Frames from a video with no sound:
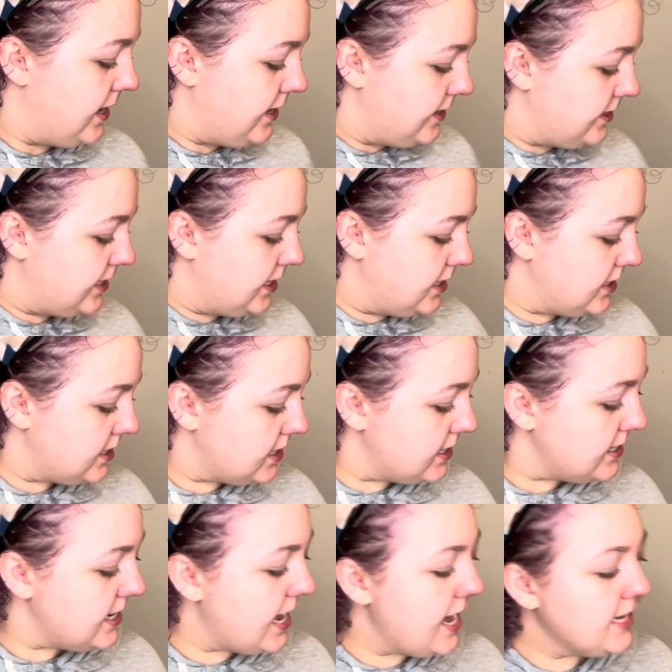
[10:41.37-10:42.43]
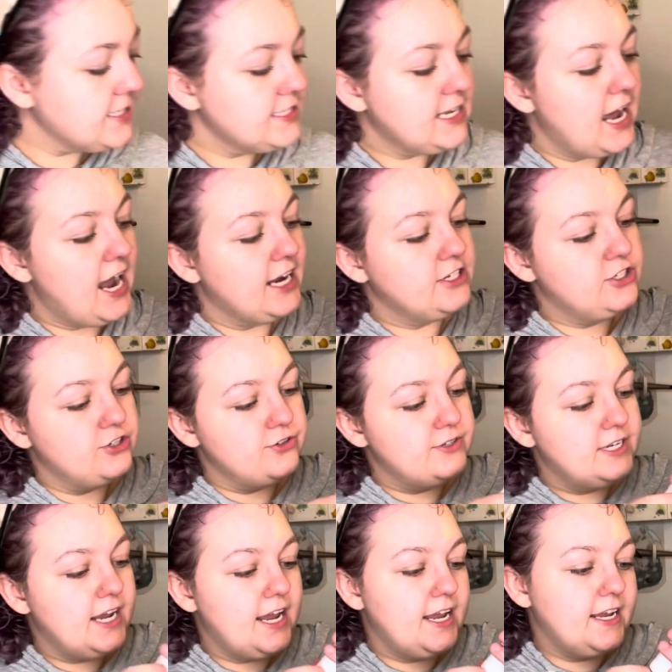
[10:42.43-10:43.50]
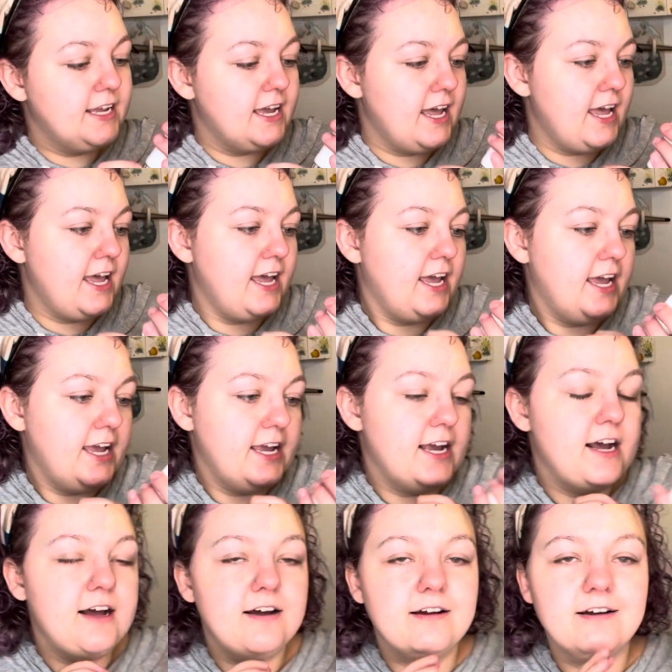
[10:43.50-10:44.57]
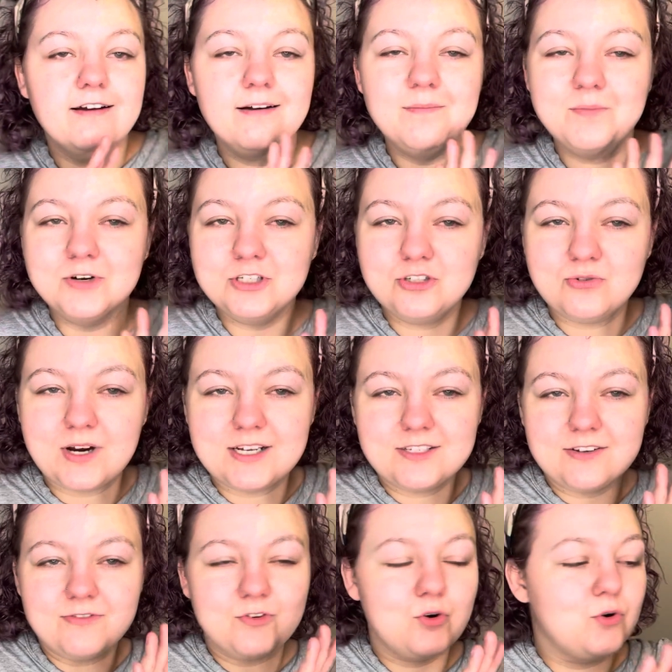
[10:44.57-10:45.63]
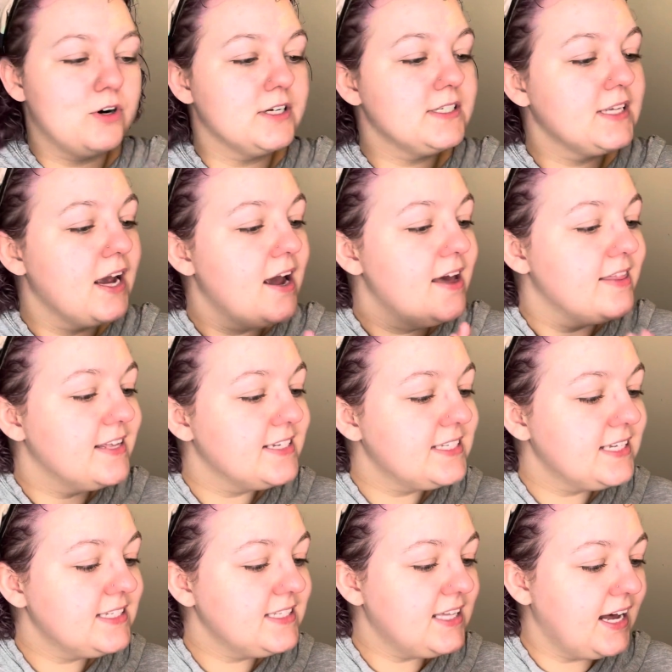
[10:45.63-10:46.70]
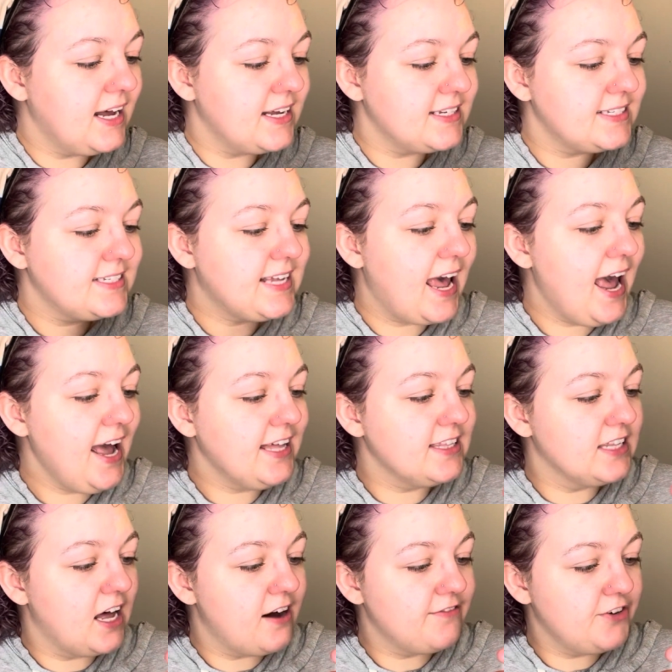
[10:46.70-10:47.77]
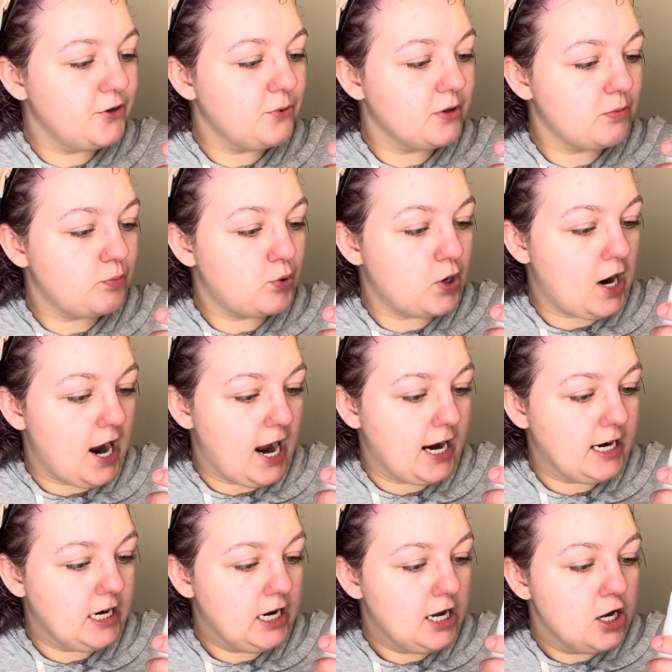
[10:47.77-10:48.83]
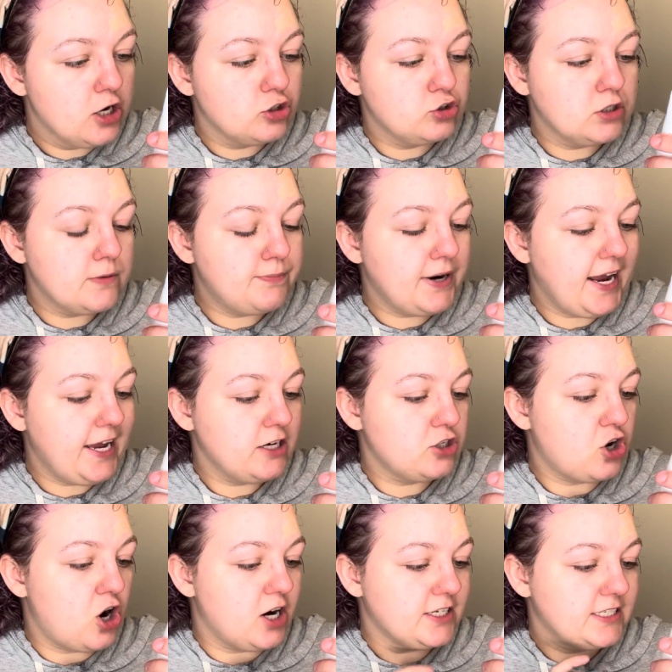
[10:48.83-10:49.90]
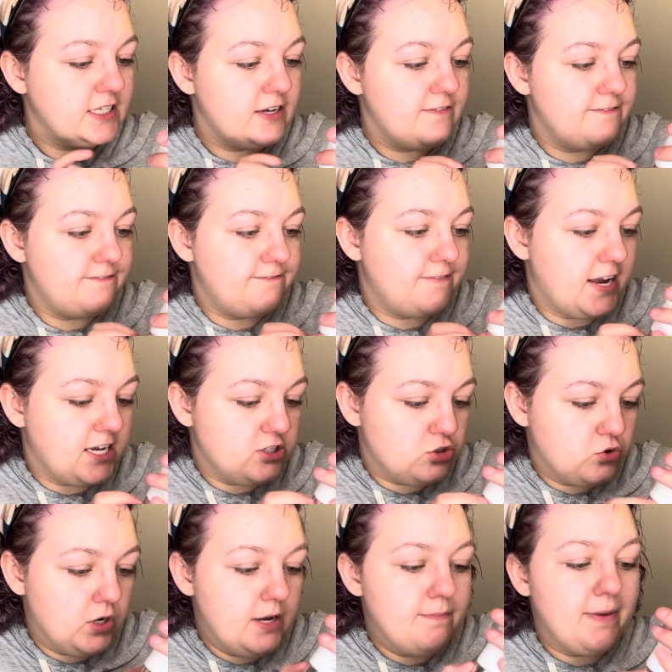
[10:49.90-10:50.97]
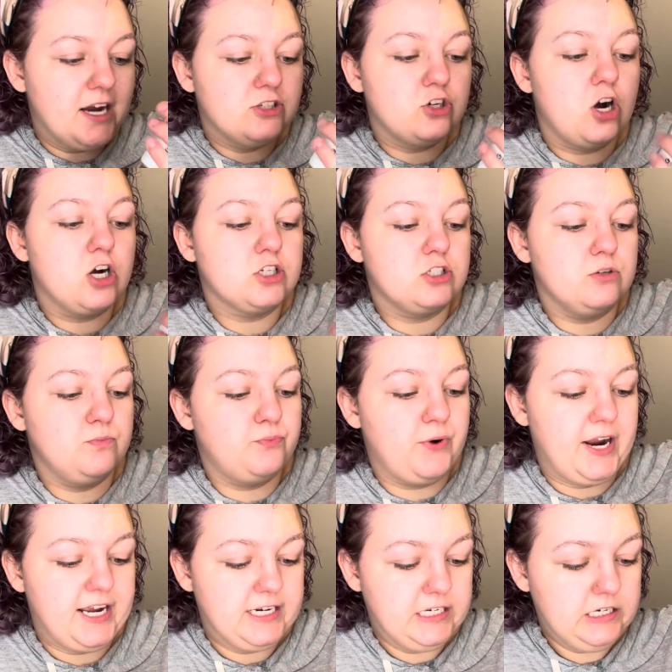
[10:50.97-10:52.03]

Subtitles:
And then next, I do take a moisturizer, of course. This is the Say I Love You with Pride Triple Antioxidant Face Cream by Dr. Brandt.